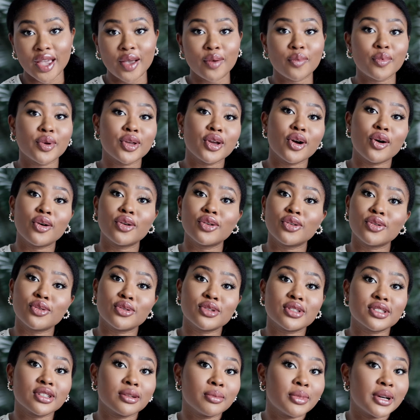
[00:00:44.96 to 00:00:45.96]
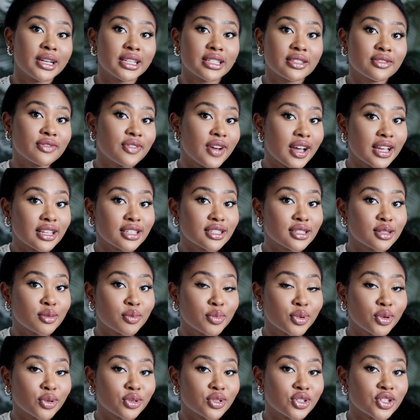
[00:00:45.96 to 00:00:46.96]
We all know summer is fast
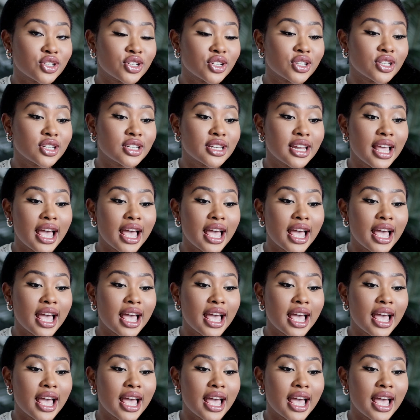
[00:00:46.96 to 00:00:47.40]
approaching,